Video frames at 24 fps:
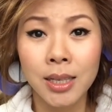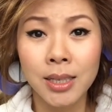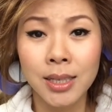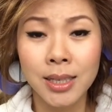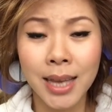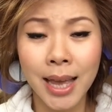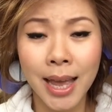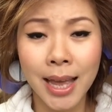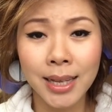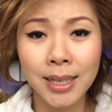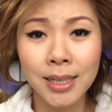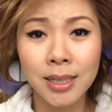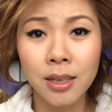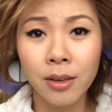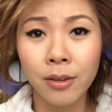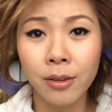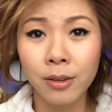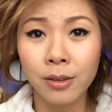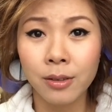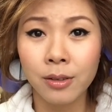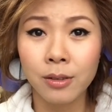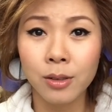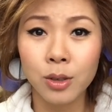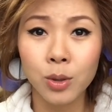10
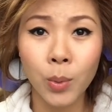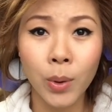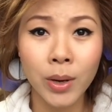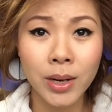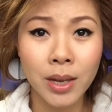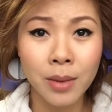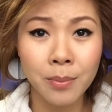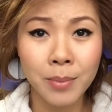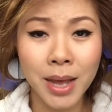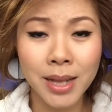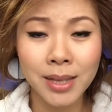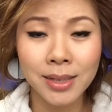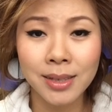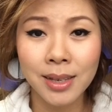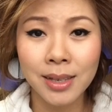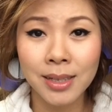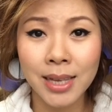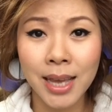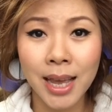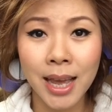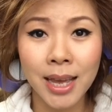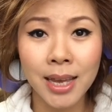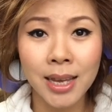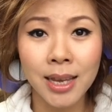to 20 men a
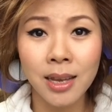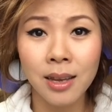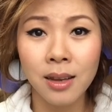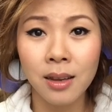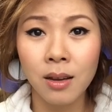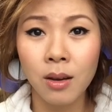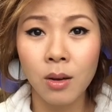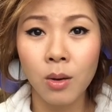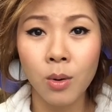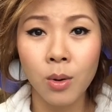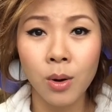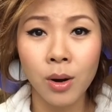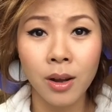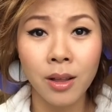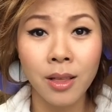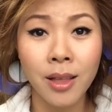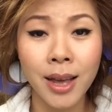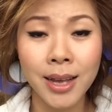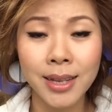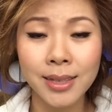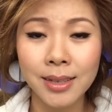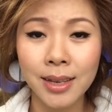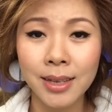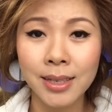day or
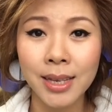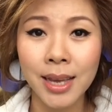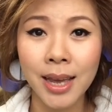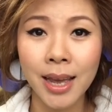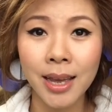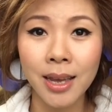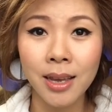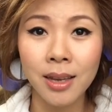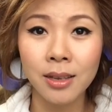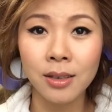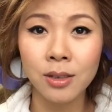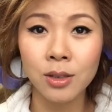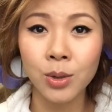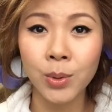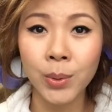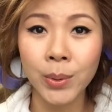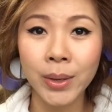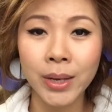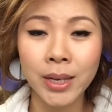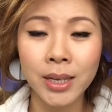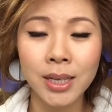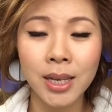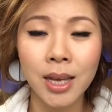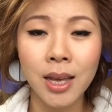clients a day,
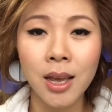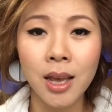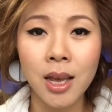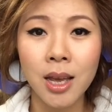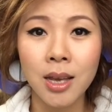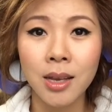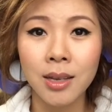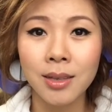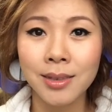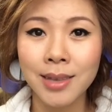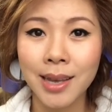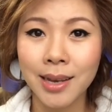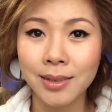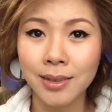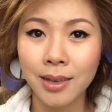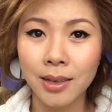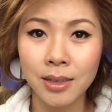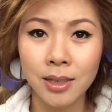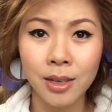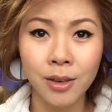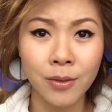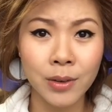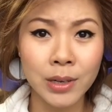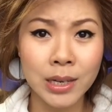doing sex
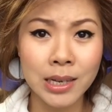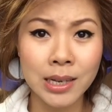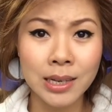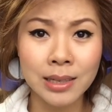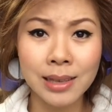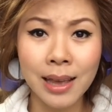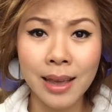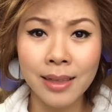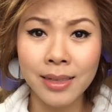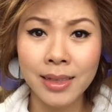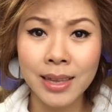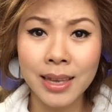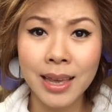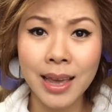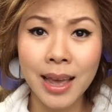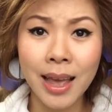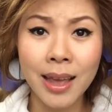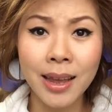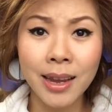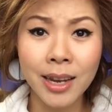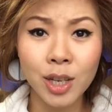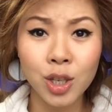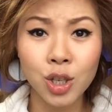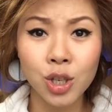activities at the
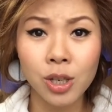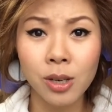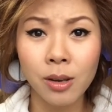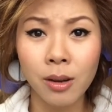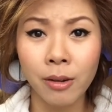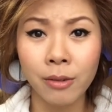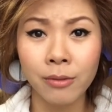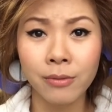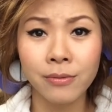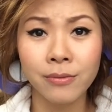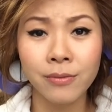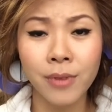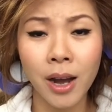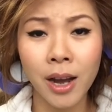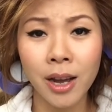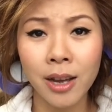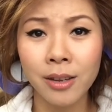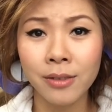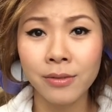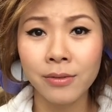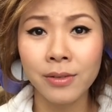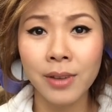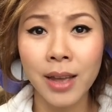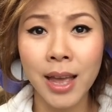age of
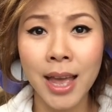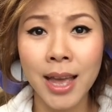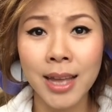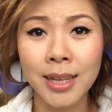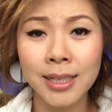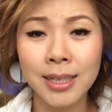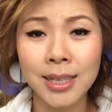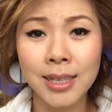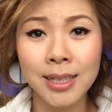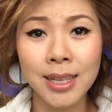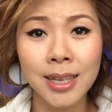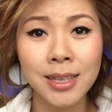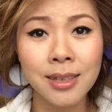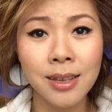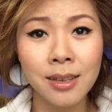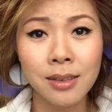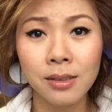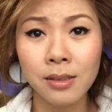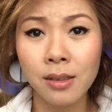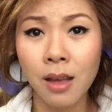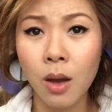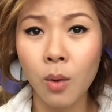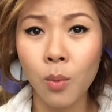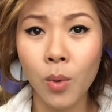5, and this
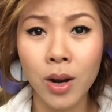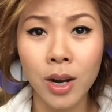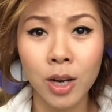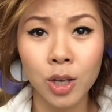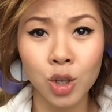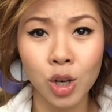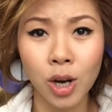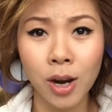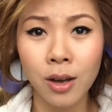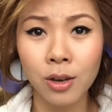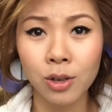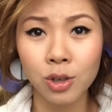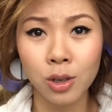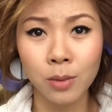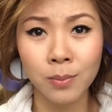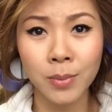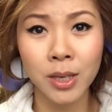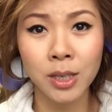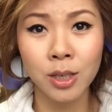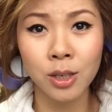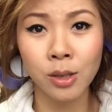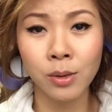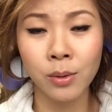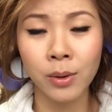is not what a child should
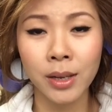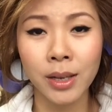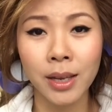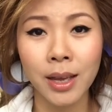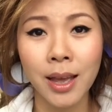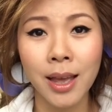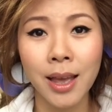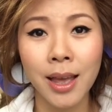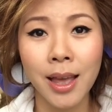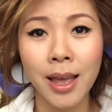be doing.